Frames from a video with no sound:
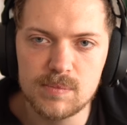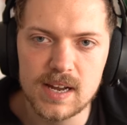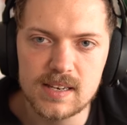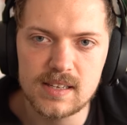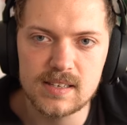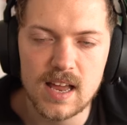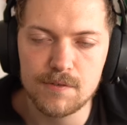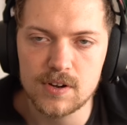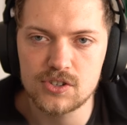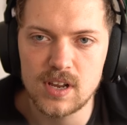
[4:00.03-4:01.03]
might need that
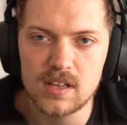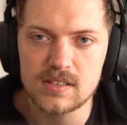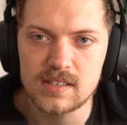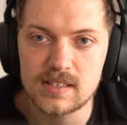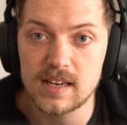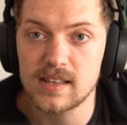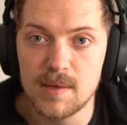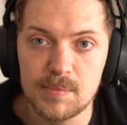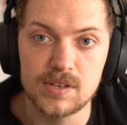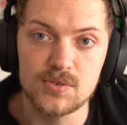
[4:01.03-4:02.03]
functionality that
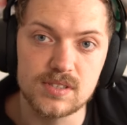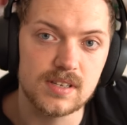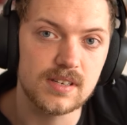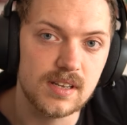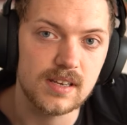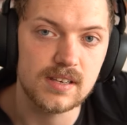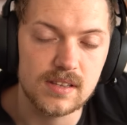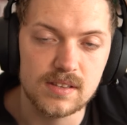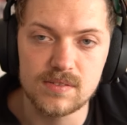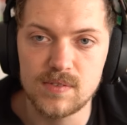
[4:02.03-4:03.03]
can be used
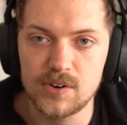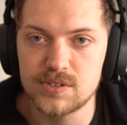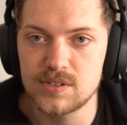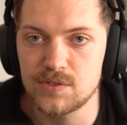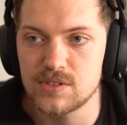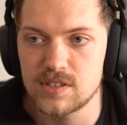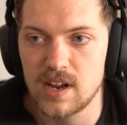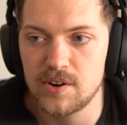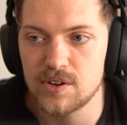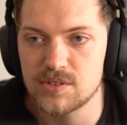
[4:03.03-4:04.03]
in various different
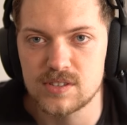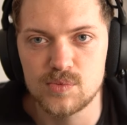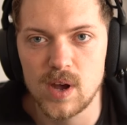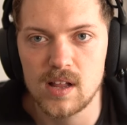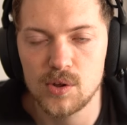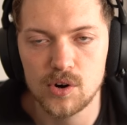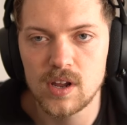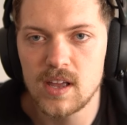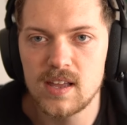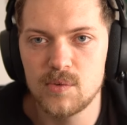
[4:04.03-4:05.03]
scenarios as well, or
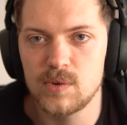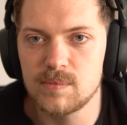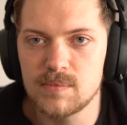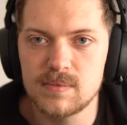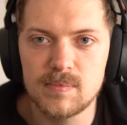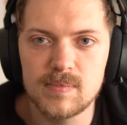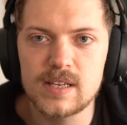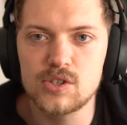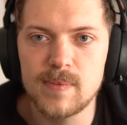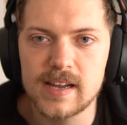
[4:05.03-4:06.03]
we
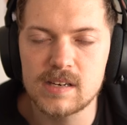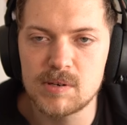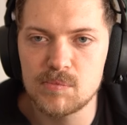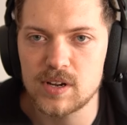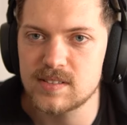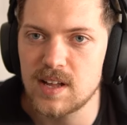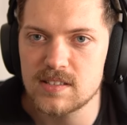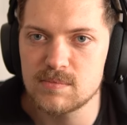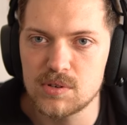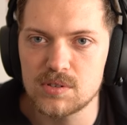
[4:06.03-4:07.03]
need to make it a bit more
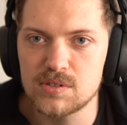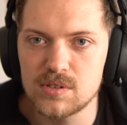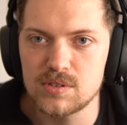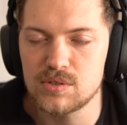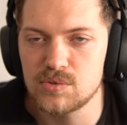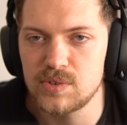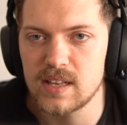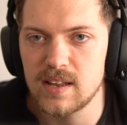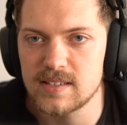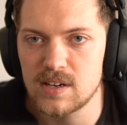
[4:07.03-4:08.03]
extensible to
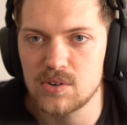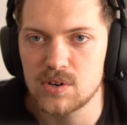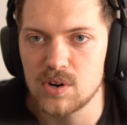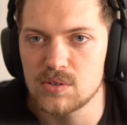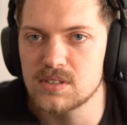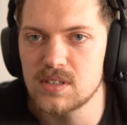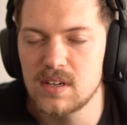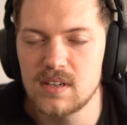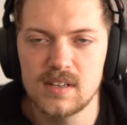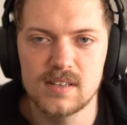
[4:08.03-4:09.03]
realize our goals.
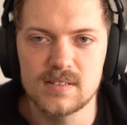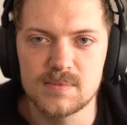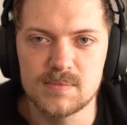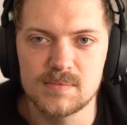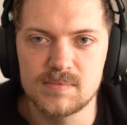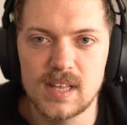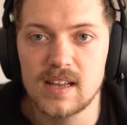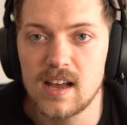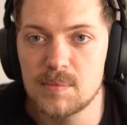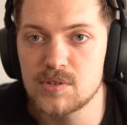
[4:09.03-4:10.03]
That
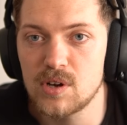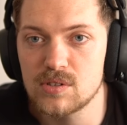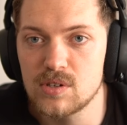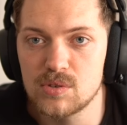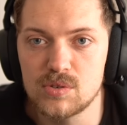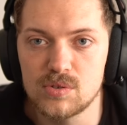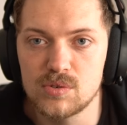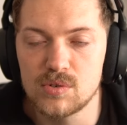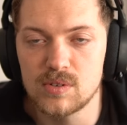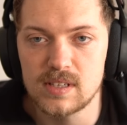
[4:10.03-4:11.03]
helps also
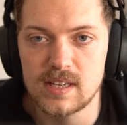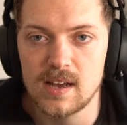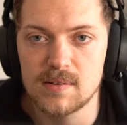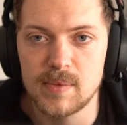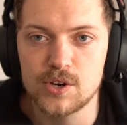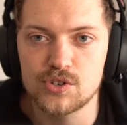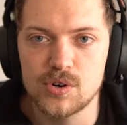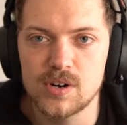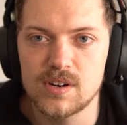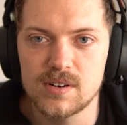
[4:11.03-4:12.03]
to make
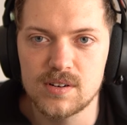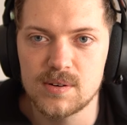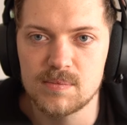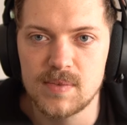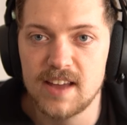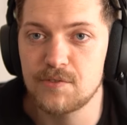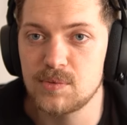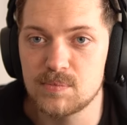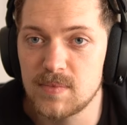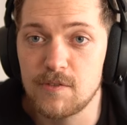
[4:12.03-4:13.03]
sure
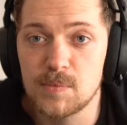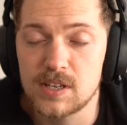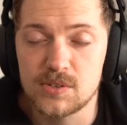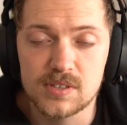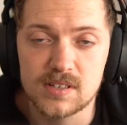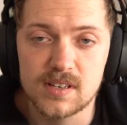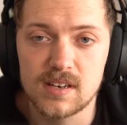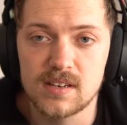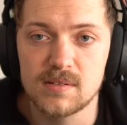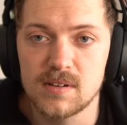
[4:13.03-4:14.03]
everybody using it
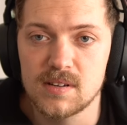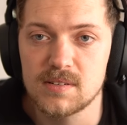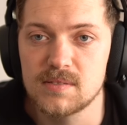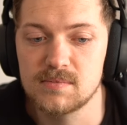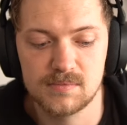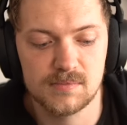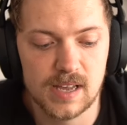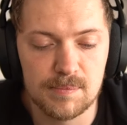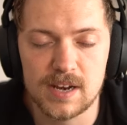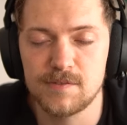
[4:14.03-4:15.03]
can
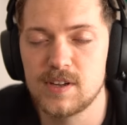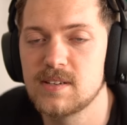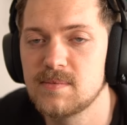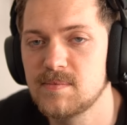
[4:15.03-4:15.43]
benefit.